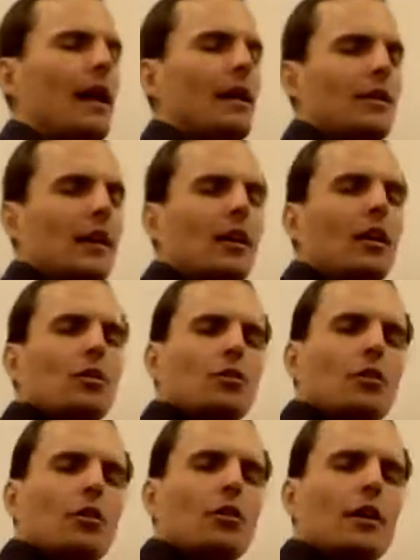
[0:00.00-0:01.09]
by and it's like, oh,
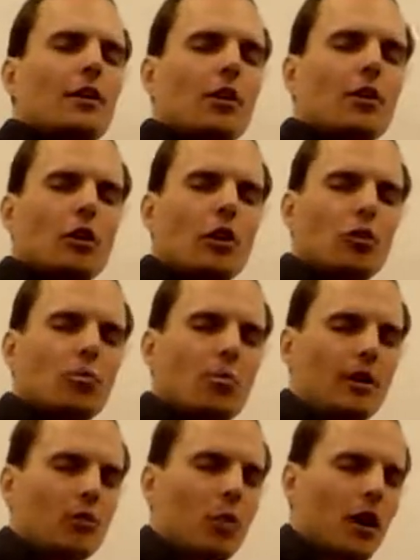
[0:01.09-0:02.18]
look, there's a
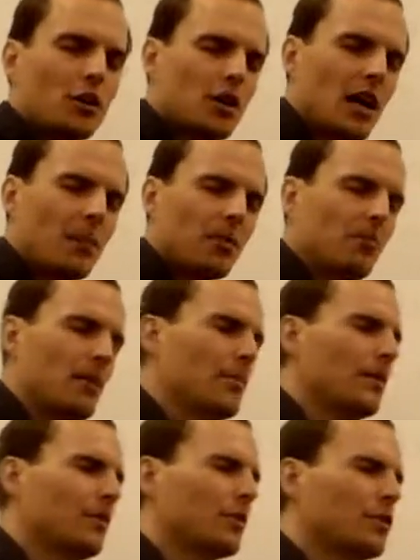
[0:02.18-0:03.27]
globe that's washed up.
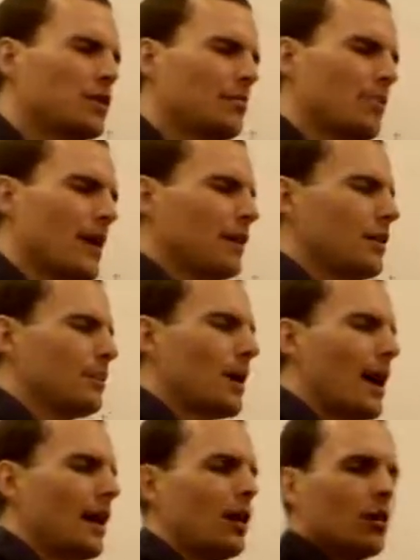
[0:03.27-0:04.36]
Maybe there's a shipwreck
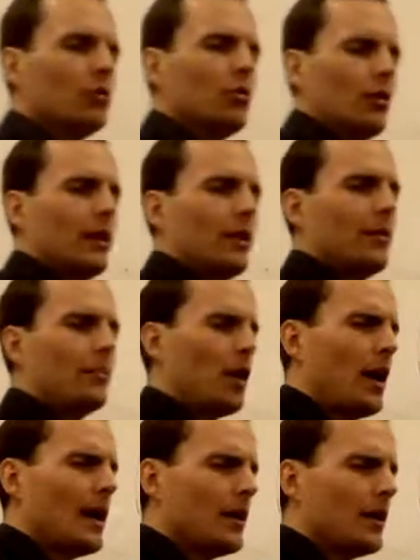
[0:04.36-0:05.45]
nearby. Oh, look, there's a
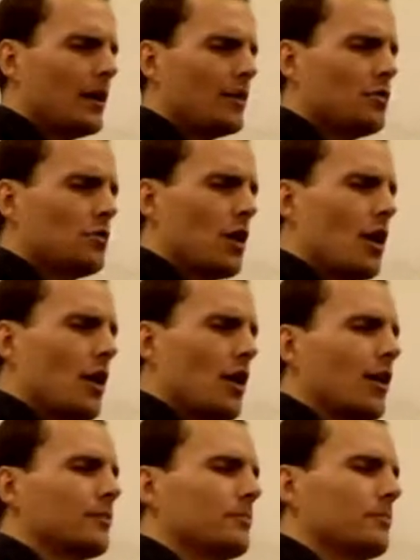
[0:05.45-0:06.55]
brain in a
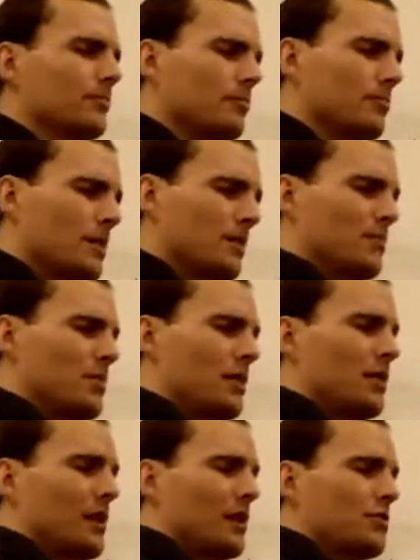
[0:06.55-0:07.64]
jar. Must have
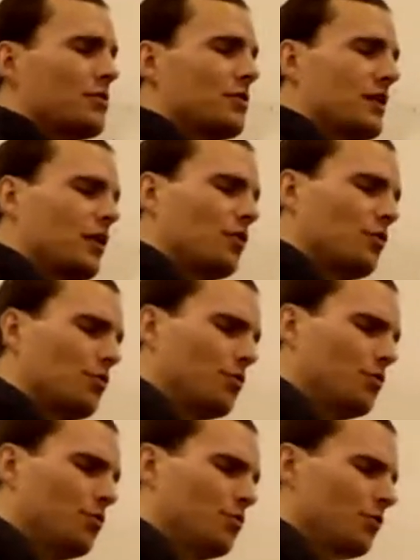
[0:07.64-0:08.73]
been an interesting
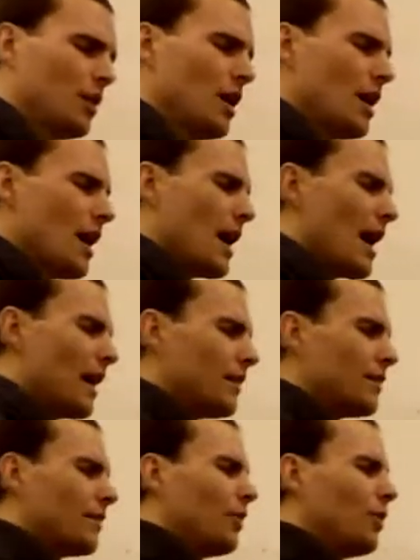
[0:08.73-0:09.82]
cruise.
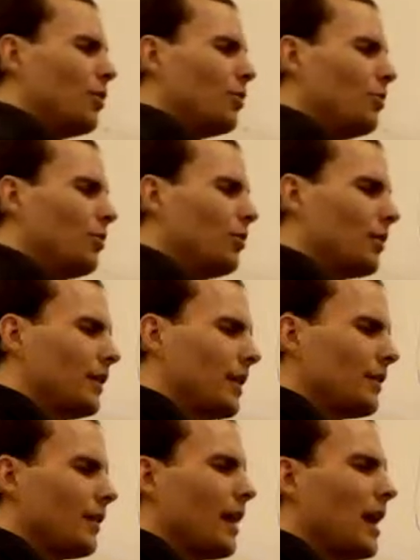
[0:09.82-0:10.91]
And, oh, look,
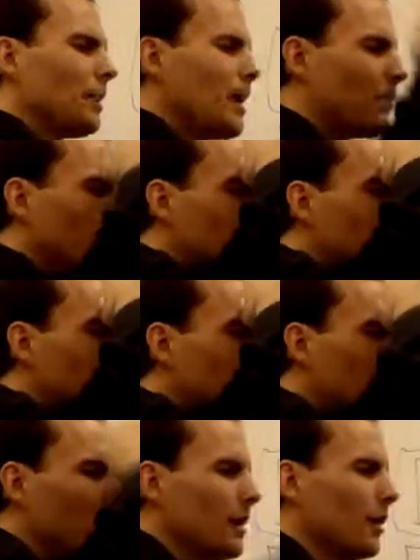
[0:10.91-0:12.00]
there's a gang member at the end
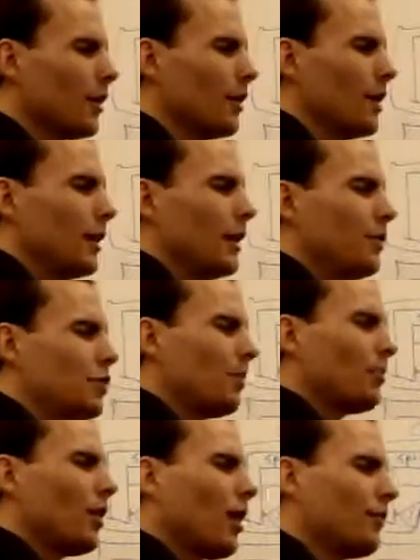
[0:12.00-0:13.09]
of the pier. He
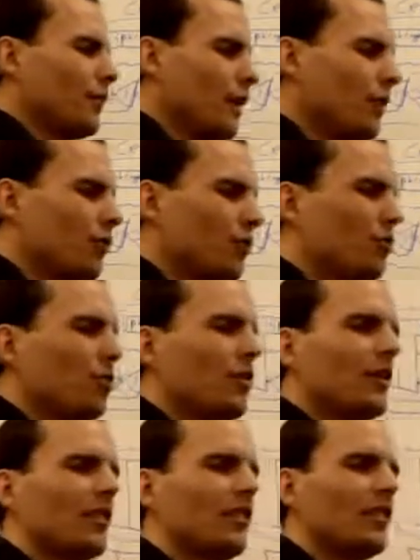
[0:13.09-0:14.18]
jumps off into
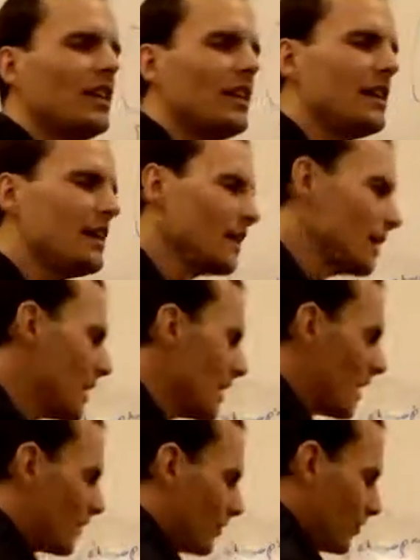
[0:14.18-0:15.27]
the sea.
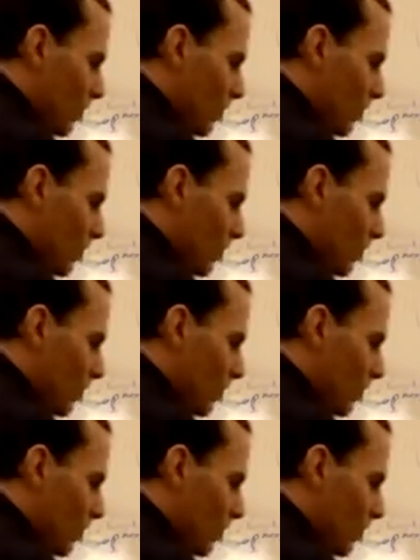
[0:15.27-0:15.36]
And